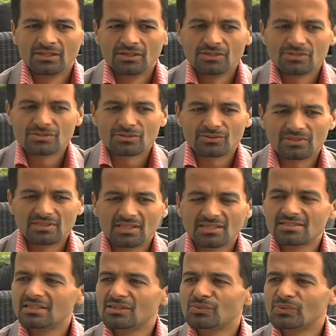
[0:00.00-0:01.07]
So they
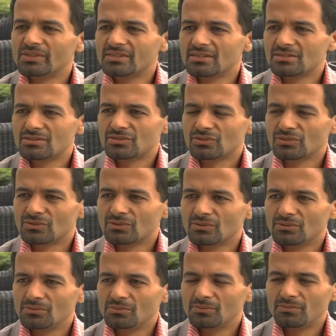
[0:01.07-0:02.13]
didn't want it
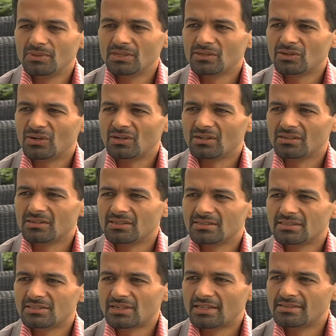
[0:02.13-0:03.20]
to be called
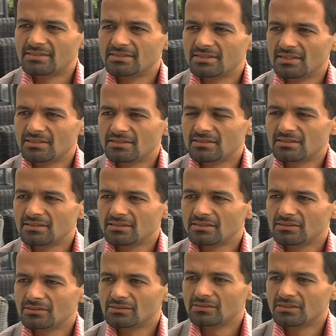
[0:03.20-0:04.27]
transgender
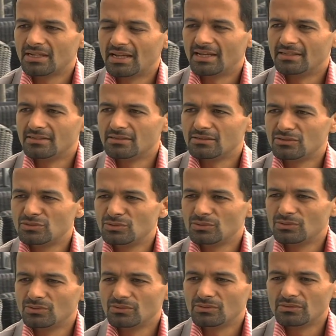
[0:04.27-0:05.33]

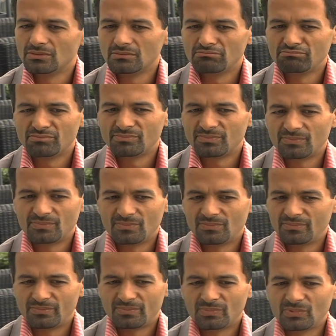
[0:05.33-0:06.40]
and
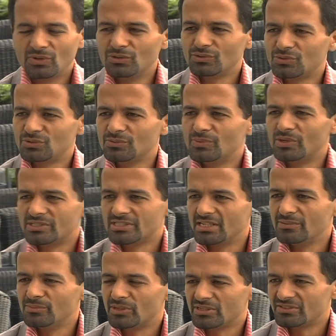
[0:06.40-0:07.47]
go through bodily
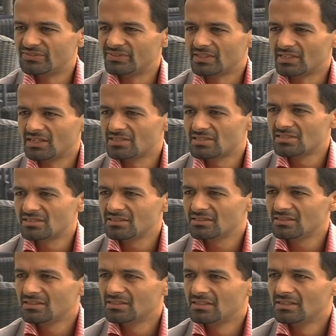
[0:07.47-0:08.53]
modification.
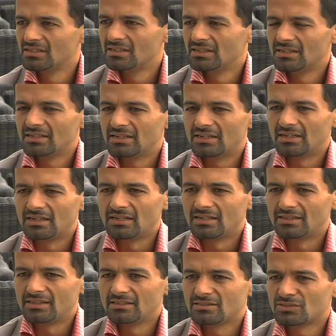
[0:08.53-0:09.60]

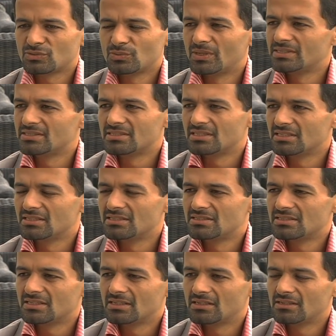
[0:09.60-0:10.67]
They just wanted
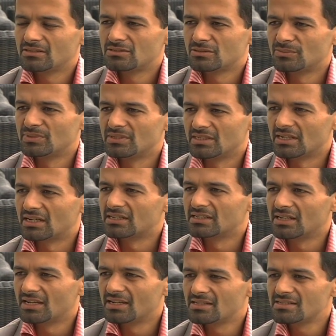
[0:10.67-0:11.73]
to be
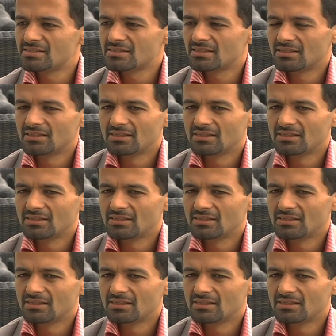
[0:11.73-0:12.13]
recognized